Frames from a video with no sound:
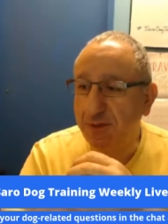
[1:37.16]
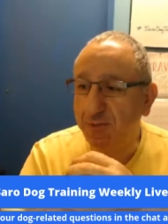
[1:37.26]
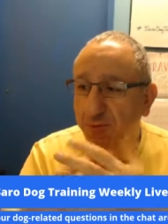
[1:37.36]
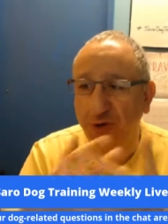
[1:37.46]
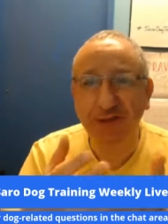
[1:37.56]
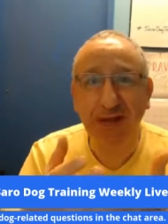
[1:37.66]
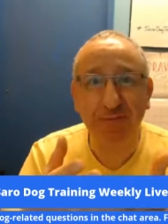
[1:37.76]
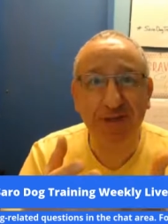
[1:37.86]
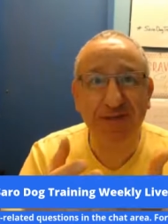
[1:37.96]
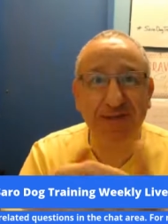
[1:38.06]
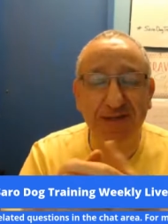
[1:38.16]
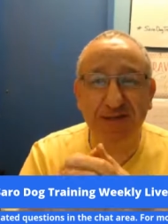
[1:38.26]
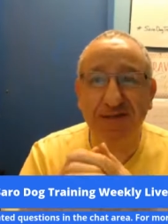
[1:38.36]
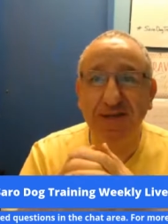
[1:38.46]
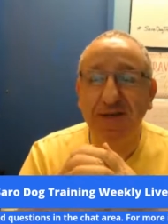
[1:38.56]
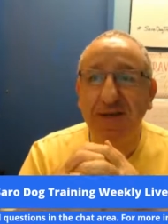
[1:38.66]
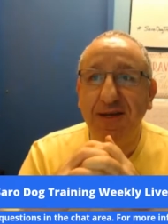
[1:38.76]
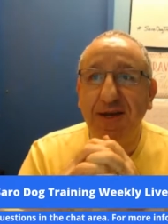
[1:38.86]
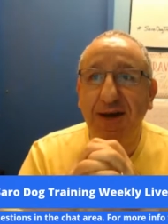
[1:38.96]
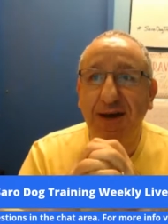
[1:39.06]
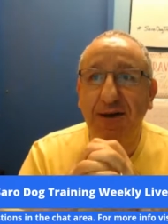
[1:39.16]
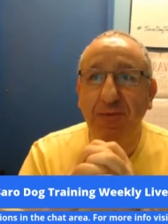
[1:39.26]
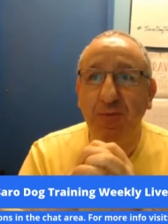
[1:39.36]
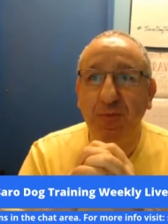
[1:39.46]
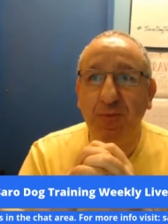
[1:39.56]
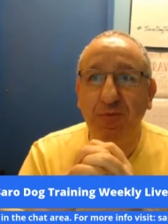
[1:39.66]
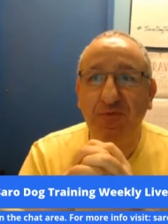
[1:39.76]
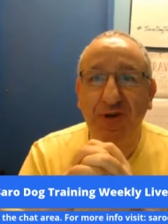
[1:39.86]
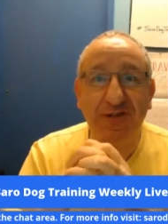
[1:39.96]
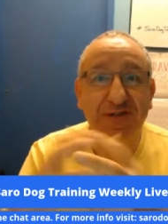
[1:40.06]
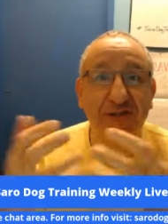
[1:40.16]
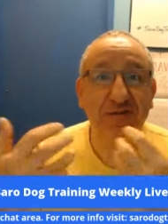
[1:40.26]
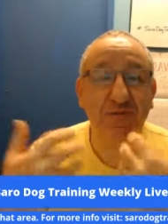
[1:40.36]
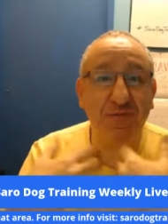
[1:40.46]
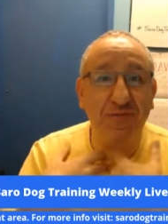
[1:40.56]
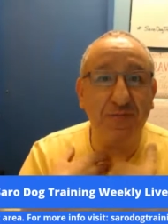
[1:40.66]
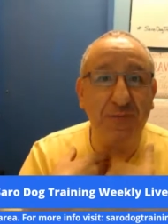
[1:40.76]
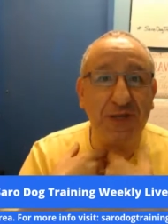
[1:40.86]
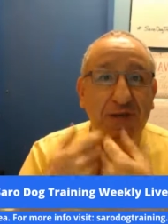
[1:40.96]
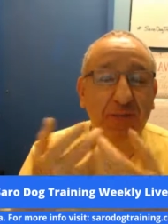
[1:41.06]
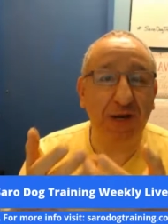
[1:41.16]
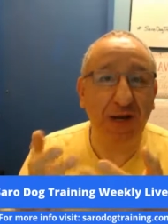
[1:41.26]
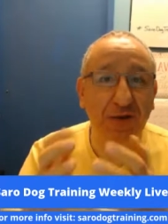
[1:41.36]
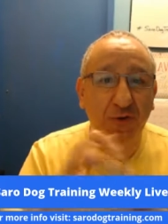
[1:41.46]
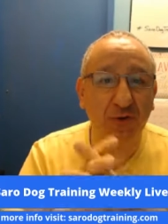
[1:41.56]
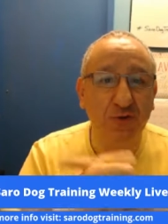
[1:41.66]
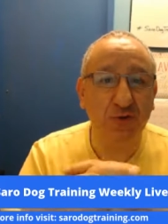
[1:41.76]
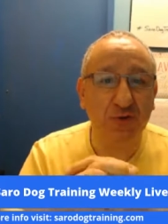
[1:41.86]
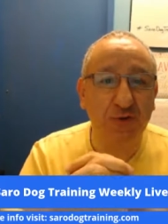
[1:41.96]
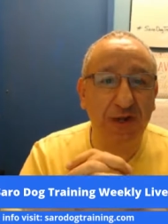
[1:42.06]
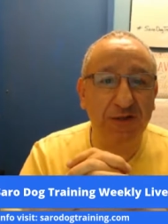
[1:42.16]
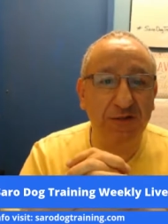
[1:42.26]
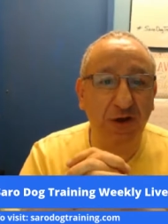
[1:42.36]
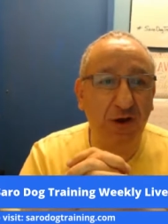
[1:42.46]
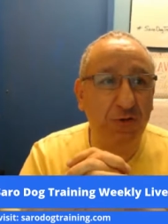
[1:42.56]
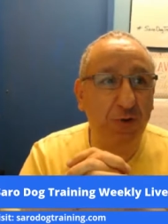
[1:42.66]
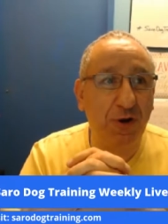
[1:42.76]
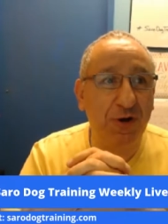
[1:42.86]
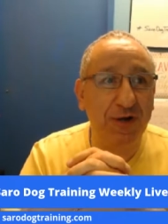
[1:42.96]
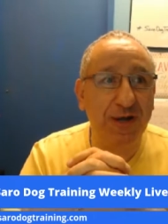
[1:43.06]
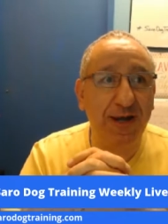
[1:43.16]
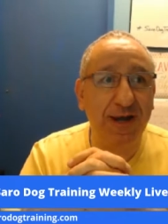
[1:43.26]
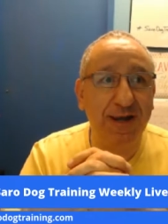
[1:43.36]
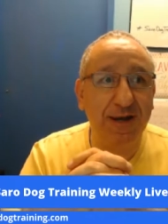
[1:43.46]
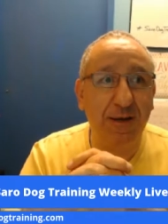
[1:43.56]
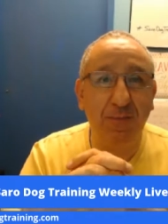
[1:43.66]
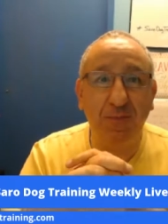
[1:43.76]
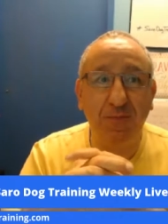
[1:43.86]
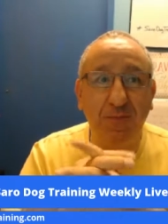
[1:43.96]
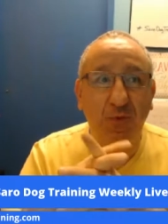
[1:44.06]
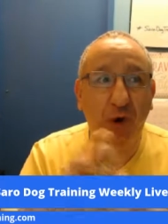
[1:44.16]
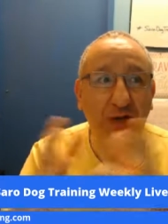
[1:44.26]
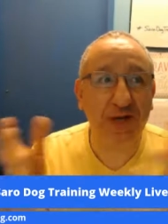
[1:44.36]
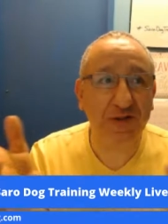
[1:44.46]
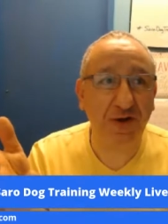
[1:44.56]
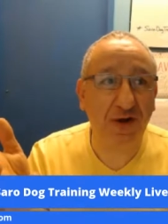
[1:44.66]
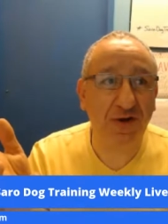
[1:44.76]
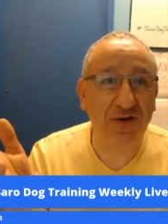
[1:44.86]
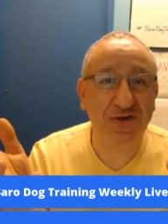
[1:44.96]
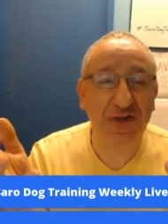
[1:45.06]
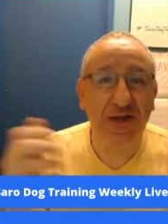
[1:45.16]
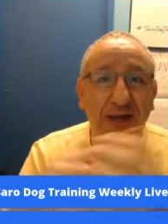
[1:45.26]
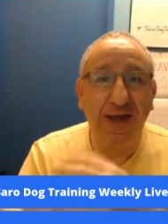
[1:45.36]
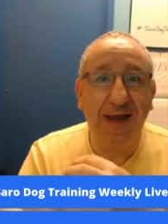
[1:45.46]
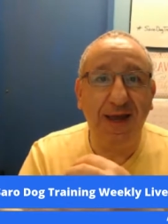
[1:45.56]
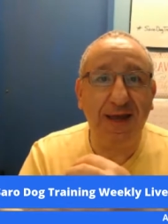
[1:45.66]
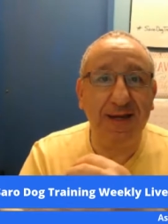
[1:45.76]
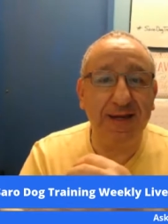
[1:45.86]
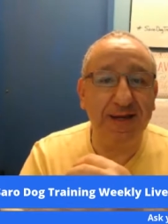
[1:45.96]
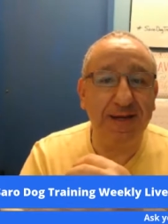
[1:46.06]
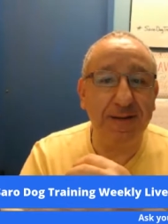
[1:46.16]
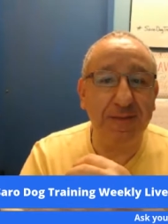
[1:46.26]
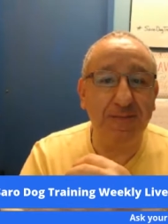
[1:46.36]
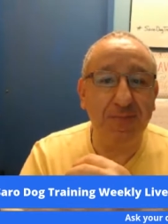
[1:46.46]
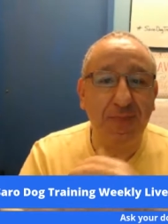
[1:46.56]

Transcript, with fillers: What that means is, uh, for instance, me when I go to a dog park and I'm walking dogs, and um,